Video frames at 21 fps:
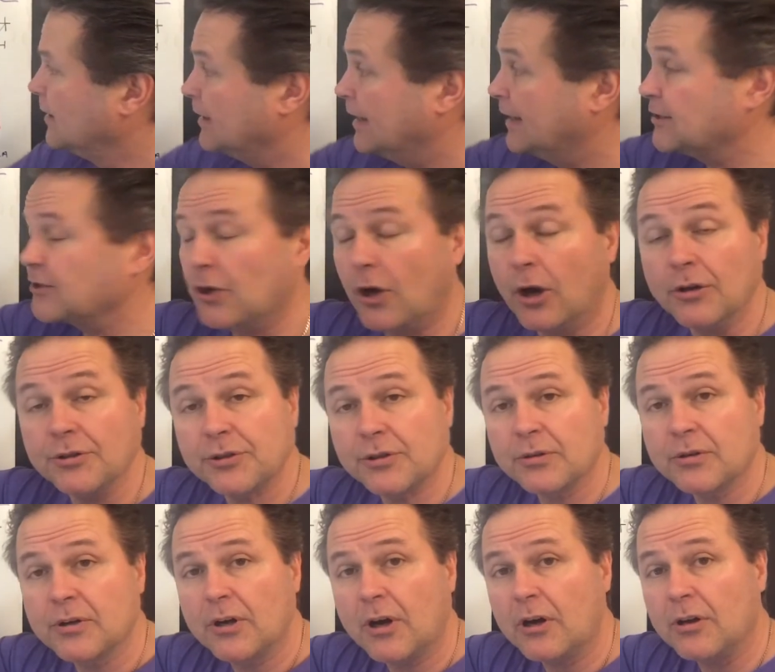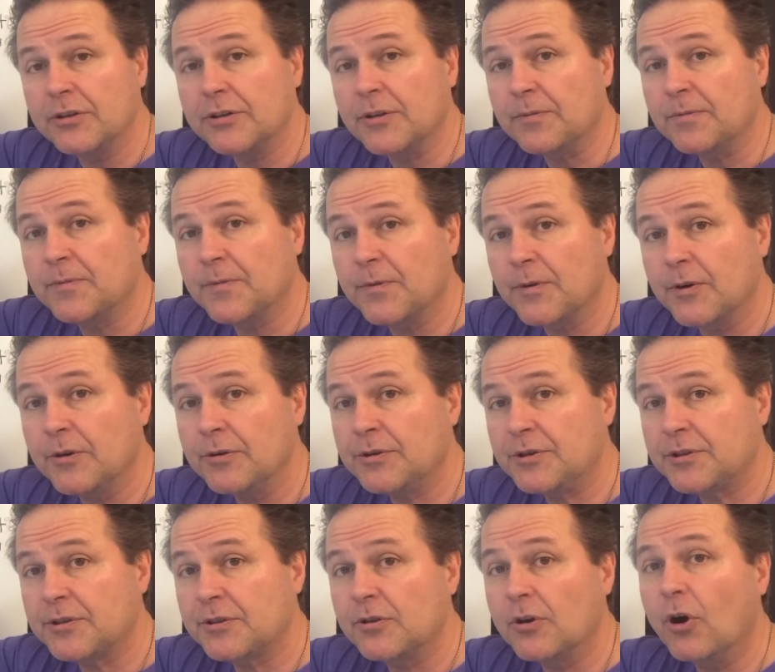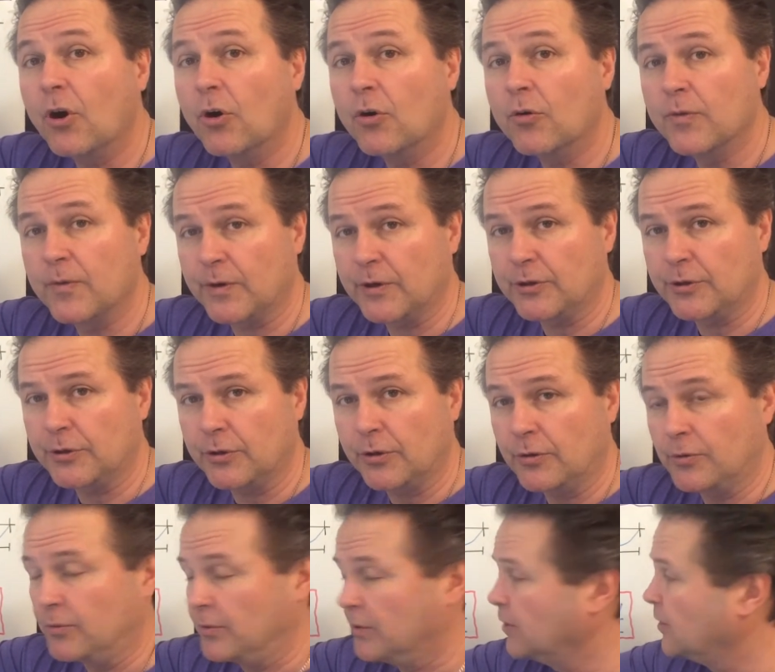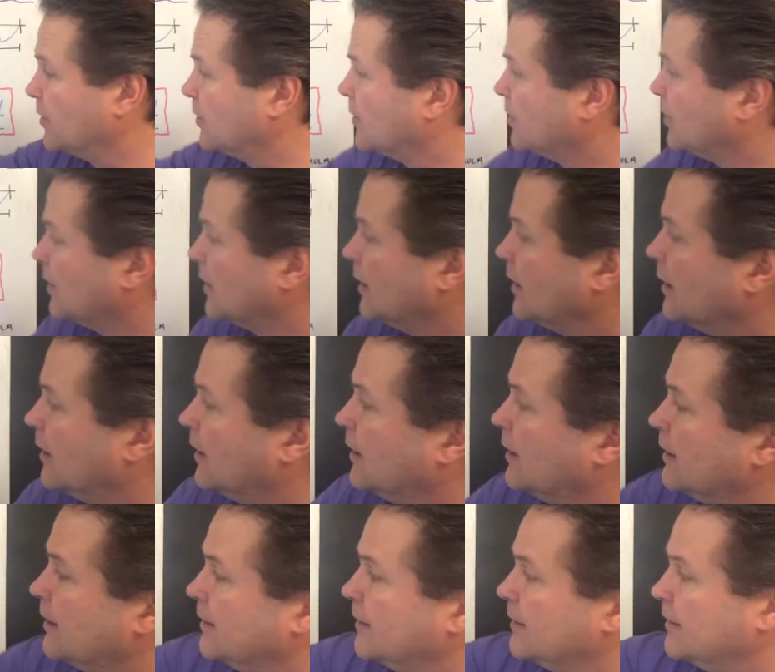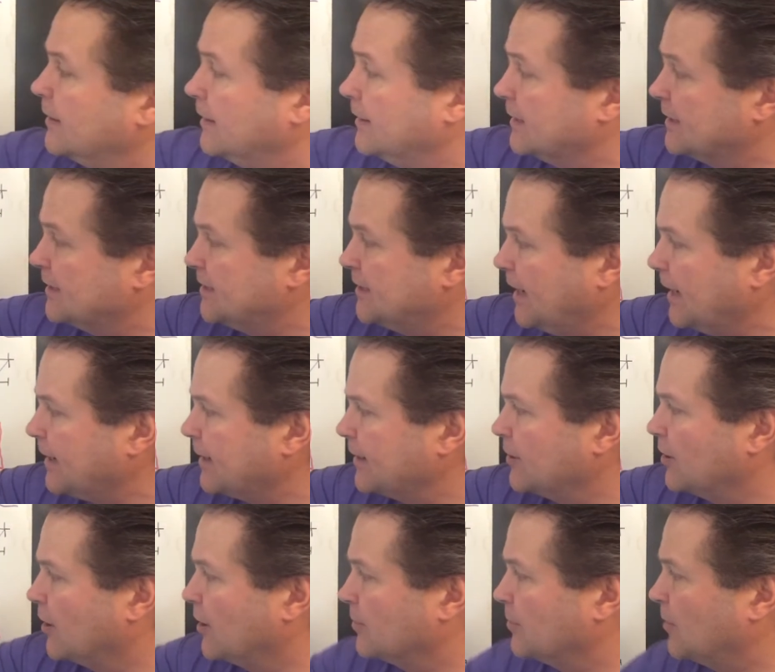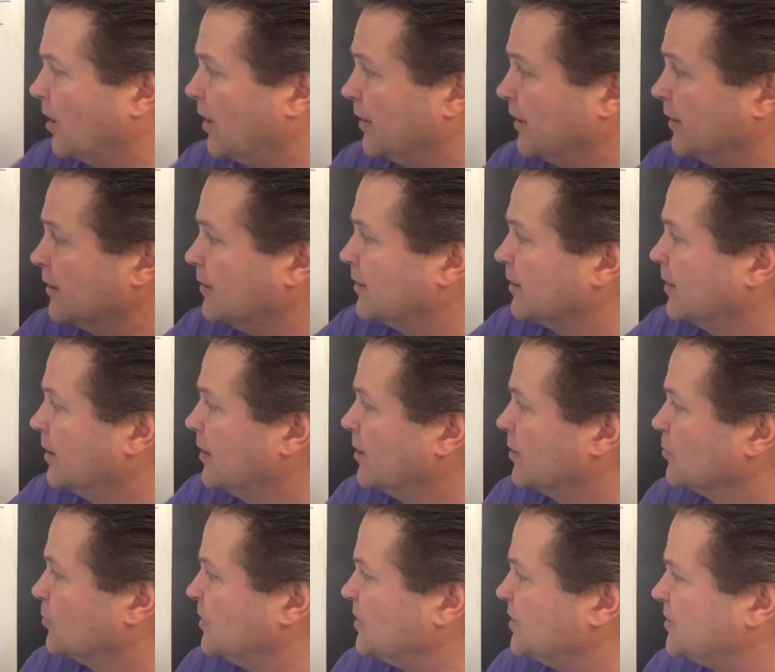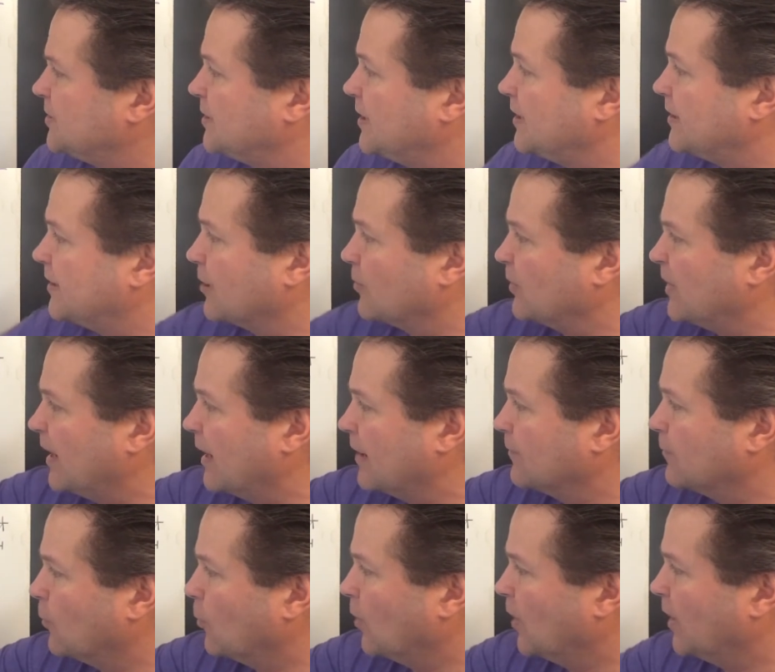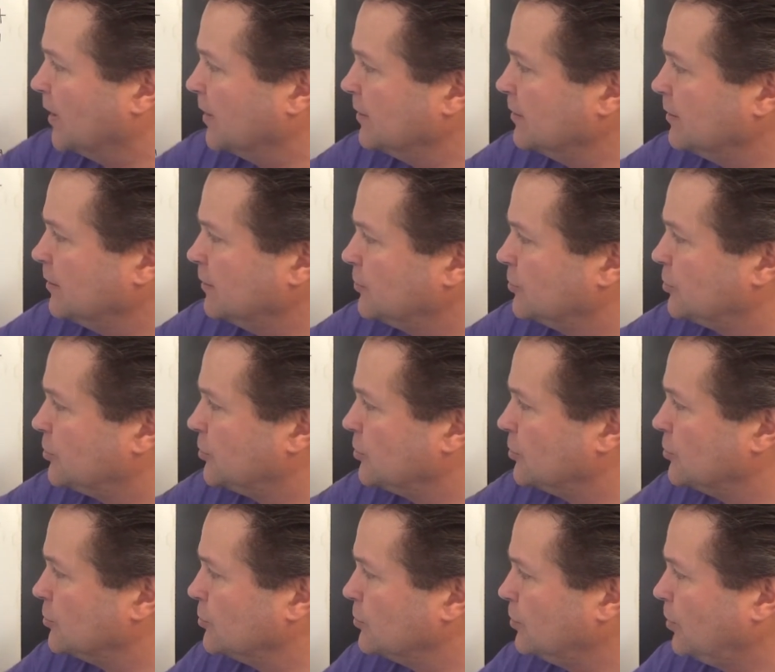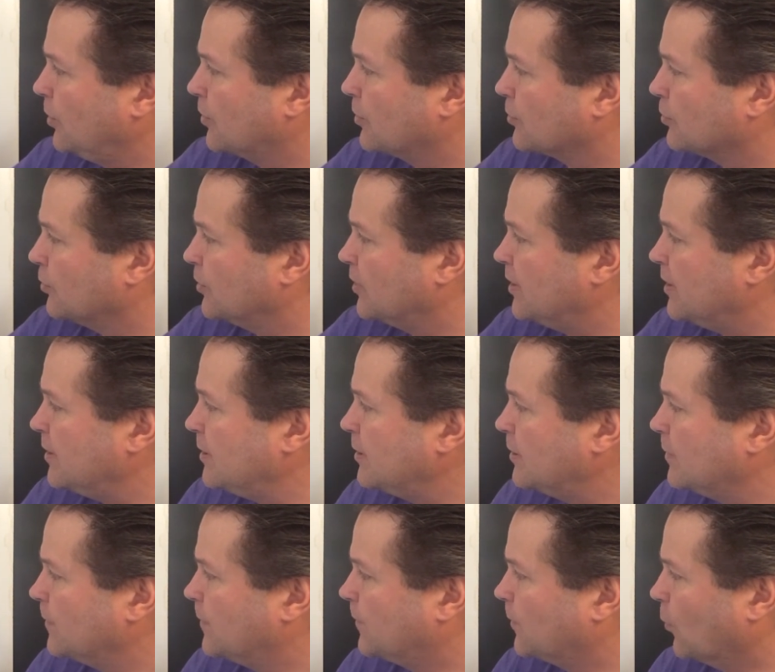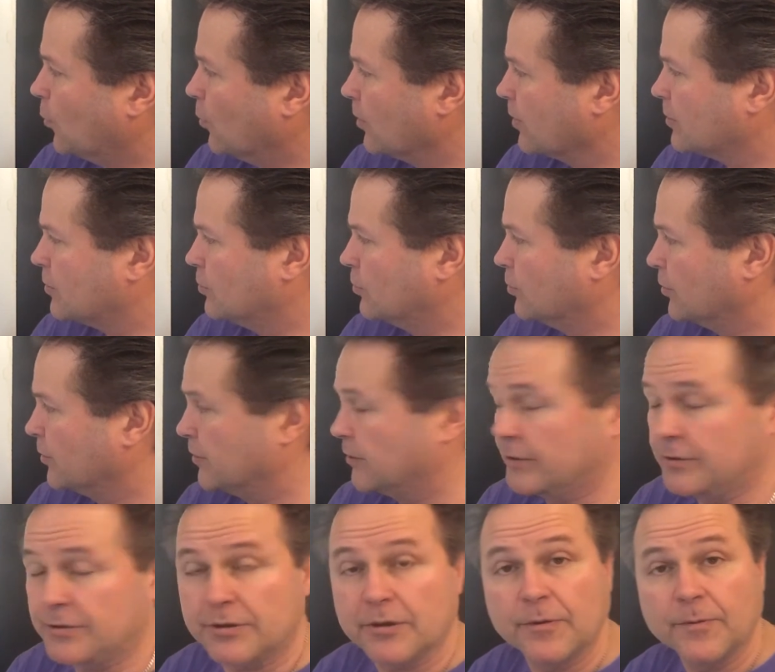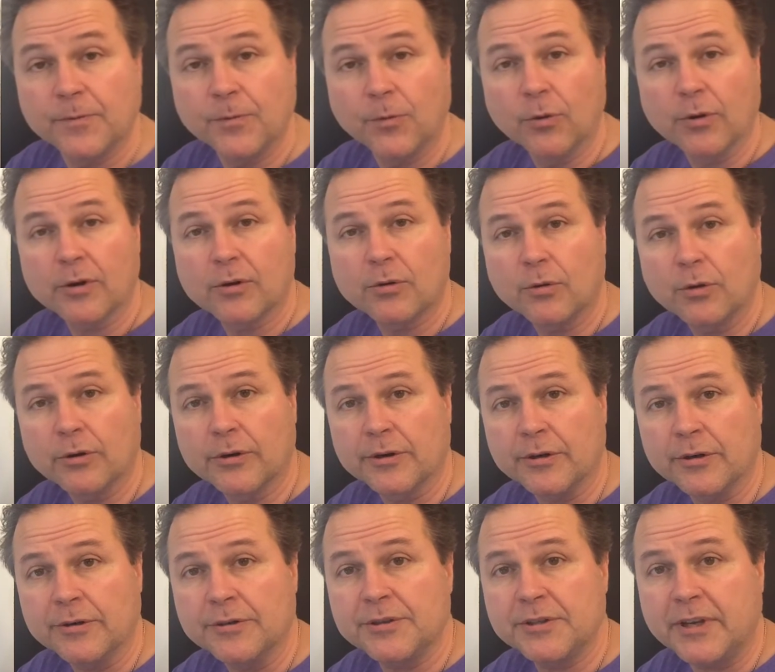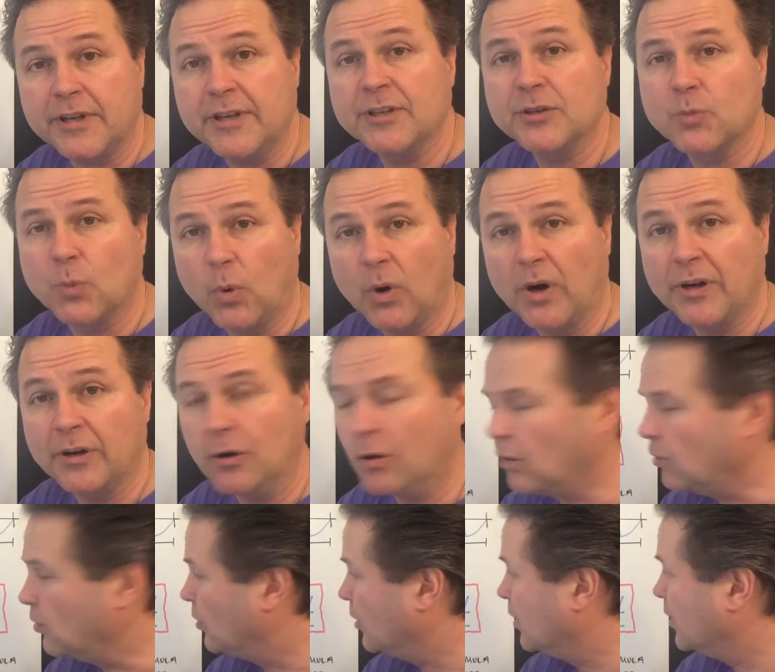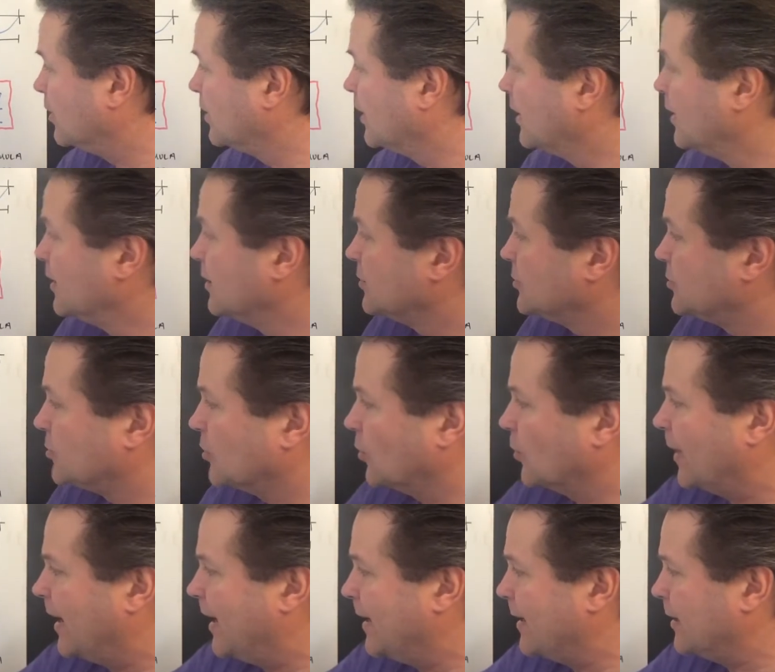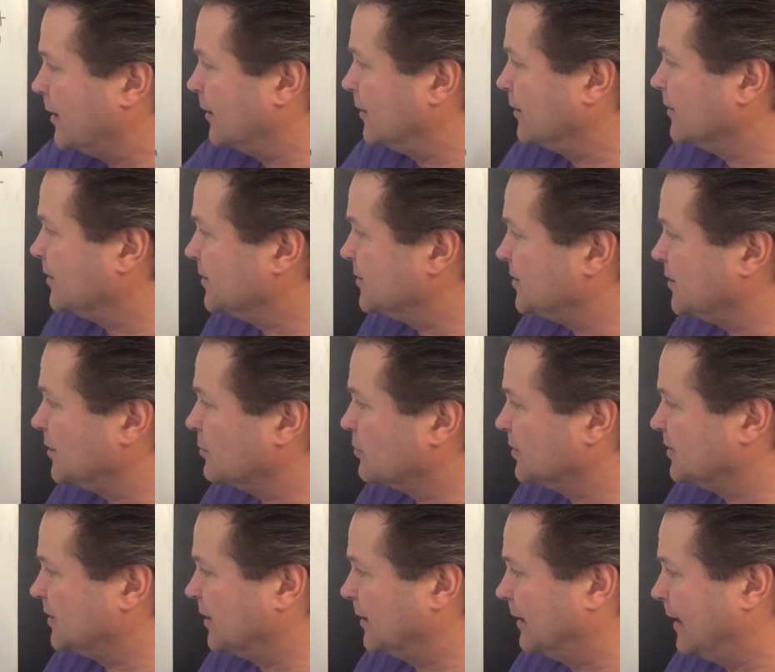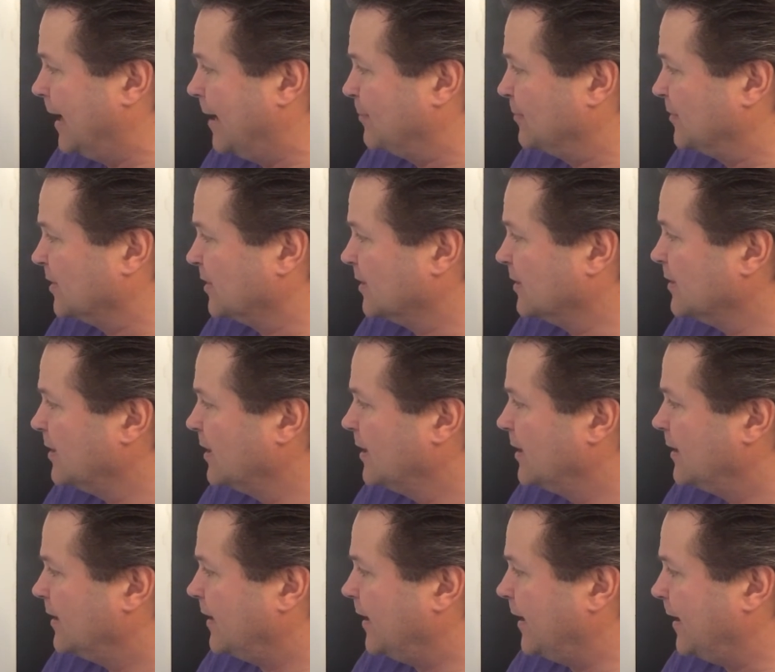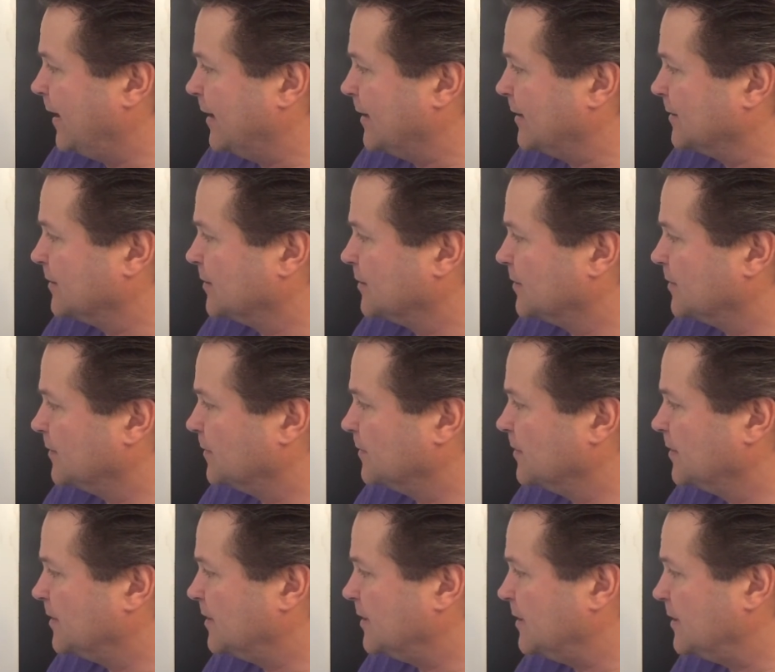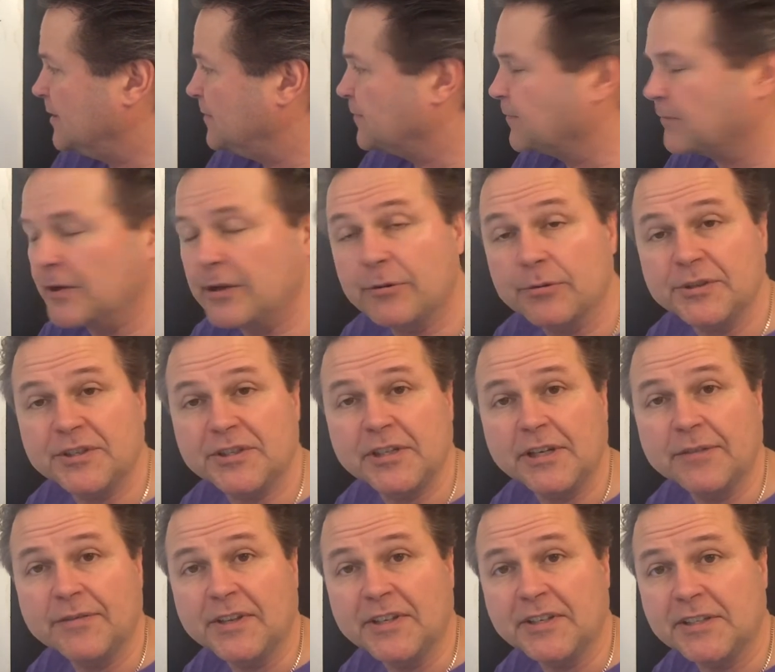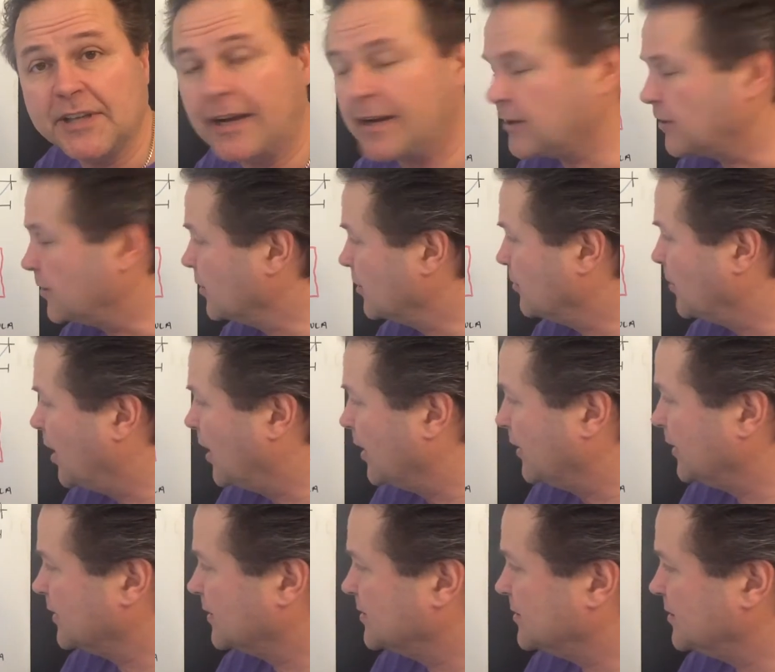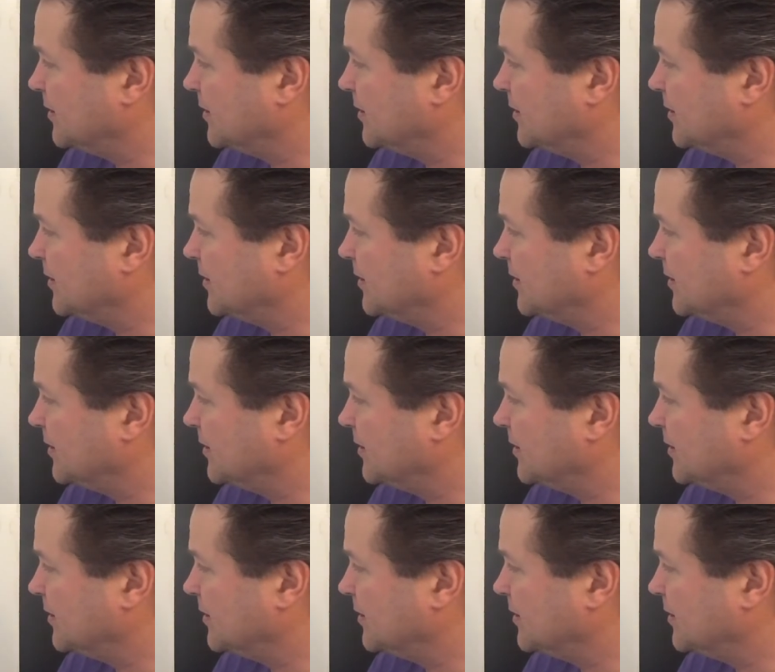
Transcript: that's also called the first overtone. In the second harmonic, we see that we have 1, 2, 3, 4 quarters. 4 quarters is 1 whole. So L is equal to lambda, and the frequency of the second harmonic